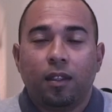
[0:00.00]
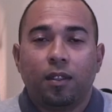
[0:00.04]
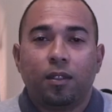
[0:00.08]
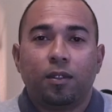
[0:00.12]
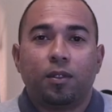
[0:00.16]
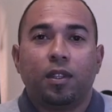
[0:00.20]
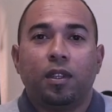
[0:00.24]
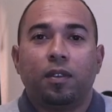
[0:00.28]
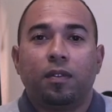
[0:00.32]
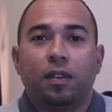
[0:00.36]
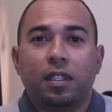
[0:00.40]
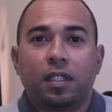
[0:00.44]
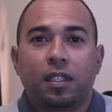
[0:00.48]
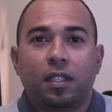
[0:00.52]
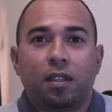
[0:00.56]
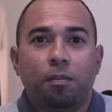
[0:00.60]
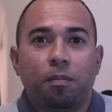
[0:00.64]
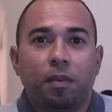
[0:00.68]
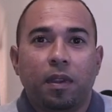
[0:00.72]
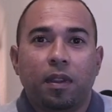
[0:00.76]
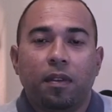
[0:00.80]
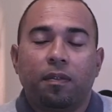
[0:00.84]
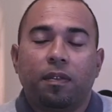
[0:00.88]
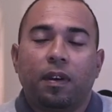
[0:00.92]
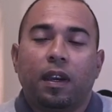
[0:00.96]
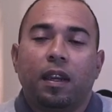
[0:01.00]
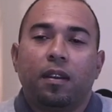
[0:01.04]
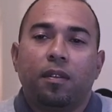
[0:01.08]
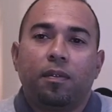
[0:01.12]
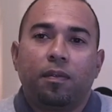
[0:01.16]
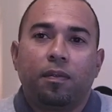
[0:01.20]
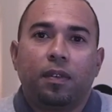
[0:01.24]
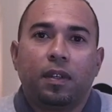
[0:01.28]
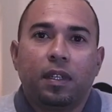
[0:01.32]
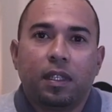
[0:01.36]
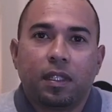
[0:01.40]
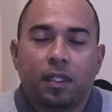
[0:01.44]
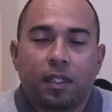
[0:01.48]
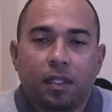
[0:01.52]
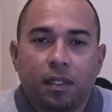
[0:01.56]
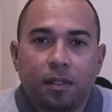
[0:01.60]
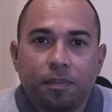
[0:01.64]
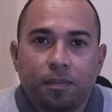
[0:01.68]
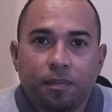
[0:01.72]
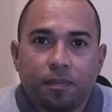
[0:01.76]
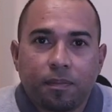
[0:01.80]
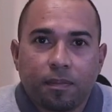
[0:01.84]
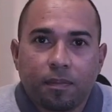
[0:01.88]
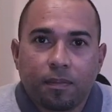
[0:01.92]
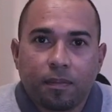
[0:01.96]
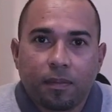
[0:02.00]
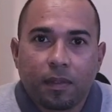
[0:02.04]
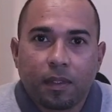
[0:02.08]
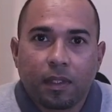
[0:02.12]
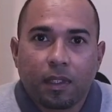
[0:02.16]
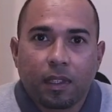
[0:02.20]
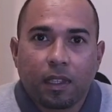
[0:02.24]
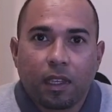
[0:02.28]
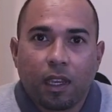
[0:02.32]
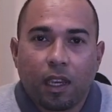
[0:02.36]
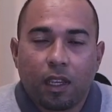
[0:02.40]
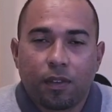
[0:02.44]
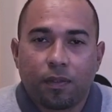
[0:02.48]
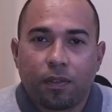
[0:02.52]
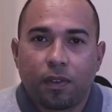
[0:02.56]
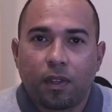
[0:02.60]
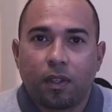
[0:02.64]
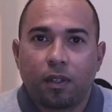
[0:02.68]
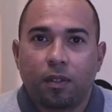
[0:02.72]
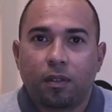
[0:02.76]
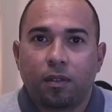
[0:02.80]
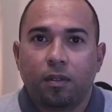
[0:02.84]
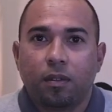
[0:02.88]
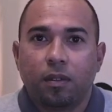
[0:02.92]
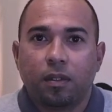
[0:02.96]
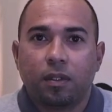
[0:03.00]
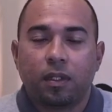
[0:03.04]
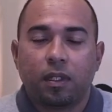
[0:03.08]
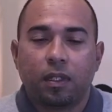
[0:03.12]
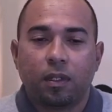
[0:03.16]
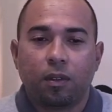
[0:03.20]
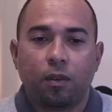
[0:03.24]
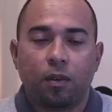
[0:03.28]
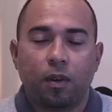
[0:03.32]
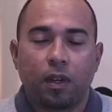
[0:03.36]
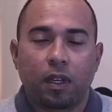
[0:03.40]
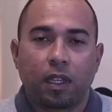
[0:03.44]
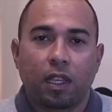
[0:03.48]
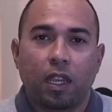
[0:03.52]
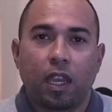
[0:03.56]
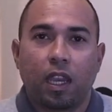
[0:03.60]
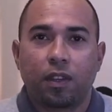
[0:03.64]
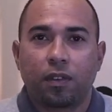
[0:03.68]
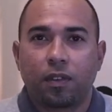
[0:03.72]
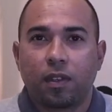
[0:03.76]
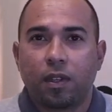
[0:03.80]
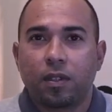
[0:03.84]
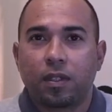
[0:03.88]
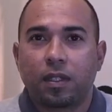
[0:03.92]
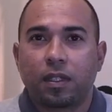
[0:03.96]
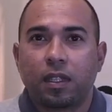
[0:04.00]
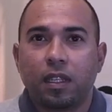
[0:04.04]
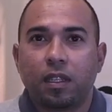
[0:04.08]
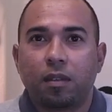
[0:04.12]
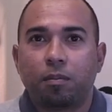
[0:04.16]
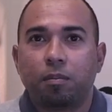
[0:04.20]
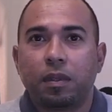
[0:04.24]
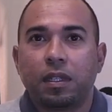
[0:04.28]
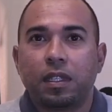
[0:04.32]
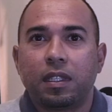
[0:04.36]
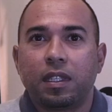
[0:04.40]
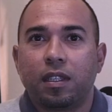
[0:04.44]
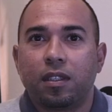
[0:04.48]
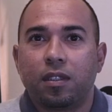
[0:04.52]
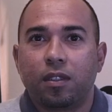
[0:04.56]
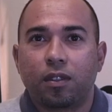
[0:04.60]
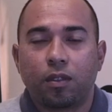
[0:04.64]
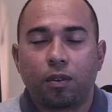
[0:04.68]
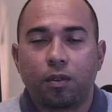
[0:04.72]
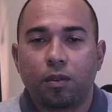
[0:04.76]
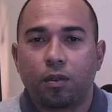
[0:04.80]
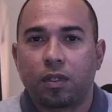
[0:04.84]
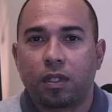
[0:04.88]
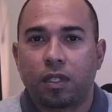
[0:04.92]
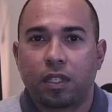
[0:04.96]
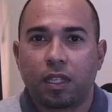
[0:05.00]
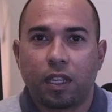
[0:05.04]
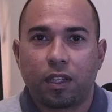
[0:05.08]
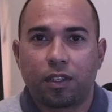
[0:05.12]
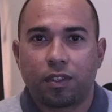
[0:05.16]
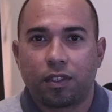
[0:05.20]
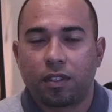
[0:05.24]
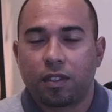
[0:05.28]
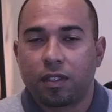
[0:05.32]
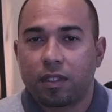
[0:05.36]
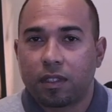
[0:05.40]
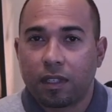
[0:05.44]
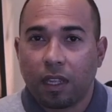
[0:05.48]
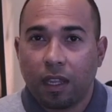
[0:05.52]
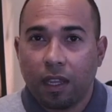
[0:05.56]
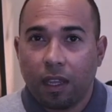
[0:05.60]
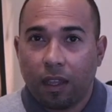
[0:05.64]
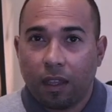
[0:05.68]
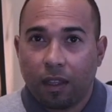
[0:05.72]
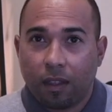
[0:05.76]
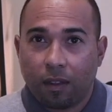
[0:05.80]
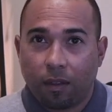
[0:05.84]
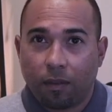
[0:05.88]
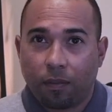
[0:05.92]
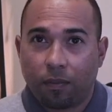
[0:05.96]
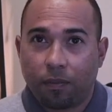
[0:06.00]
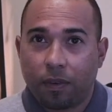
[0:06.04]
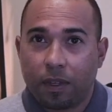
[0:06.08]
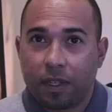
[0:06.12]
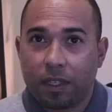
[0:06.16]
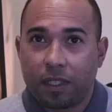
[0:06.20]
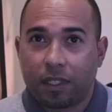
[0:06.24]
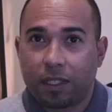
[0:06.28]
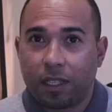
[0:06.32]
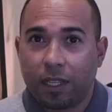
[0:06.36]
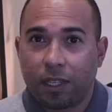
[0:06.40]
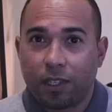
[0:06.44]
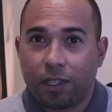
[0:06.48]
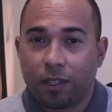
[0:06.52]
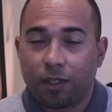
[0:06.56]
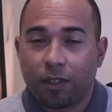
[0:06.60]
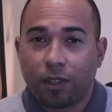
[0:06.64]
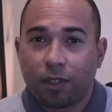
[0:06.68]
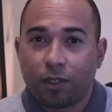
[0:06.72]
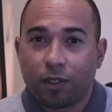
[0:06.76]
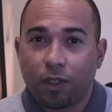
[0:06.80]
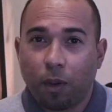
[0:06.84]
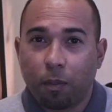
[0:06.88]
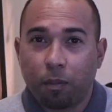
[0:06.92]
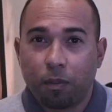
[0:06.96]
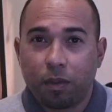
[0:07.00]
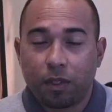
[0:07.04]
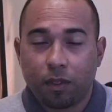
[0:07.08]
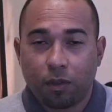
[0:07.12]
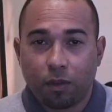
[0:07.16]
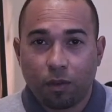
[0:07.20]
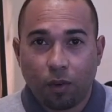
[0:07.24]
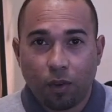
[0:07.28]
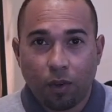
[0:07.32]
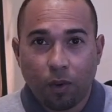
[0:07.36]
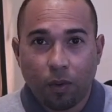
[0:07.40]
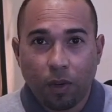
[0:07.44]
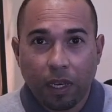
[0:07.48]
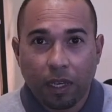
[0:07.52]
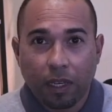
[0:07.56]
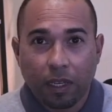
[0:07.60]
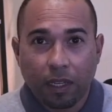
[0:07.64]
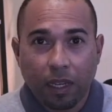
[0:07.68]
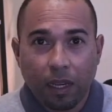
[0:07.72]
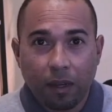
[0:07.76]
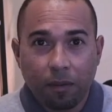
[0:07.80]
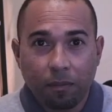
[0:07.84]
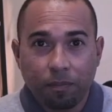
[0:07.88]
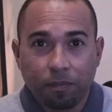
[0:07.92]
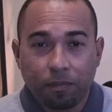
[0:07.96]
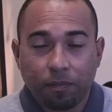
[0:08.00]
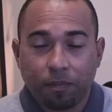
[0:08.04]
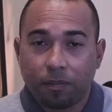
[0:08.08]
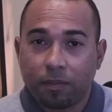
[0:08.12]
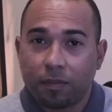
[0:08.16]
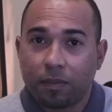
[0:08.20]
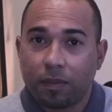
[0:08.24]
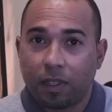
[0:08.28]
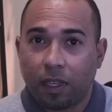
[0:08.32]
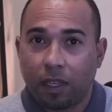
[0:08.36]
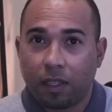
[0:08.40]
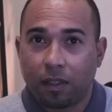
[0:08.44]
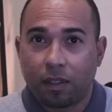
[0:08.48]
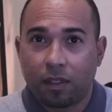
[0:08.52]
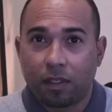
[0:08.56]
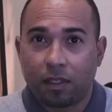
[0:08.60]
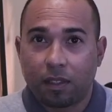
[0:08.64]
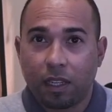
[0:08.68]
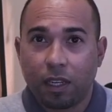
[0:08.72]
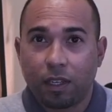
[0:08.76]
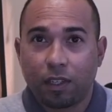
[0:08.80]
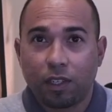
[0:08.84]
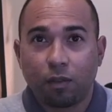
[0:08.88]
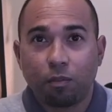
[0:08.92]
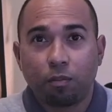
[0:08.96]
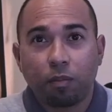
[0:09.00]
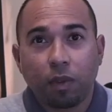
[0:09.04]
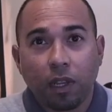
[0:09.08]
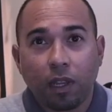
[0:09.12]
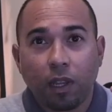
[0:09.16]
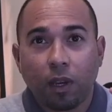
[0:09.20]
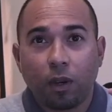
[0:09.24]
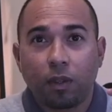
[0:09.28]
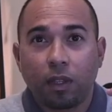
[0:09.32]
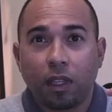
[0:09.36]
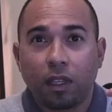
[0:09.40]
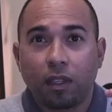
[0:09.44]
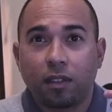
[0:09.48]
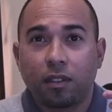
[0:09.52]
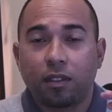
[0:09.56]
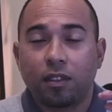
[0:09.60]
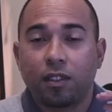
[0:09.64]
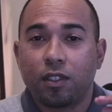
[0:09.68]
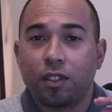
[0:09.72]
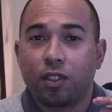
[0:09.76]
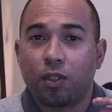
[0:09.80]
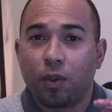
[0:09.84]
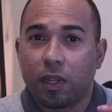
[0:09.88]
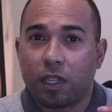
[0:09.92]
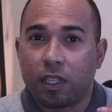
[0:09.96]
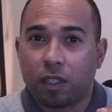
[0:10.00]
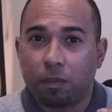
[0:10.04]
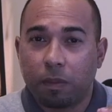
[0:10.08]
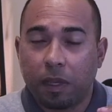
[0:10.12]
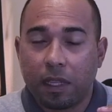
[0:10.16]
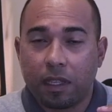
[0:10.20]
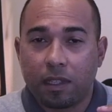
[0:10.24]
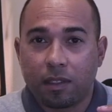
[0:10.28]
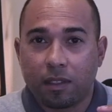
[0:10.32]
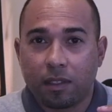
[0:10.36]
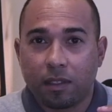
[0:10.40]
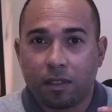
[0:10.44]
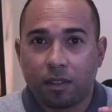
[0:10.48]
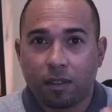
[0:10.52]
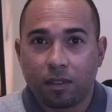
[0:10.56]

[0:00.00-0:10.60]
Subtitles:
To even simplify it further, cash flow or a cash flow statement has 2 sections. The first section on top is all your income, and the section below that is your expenses.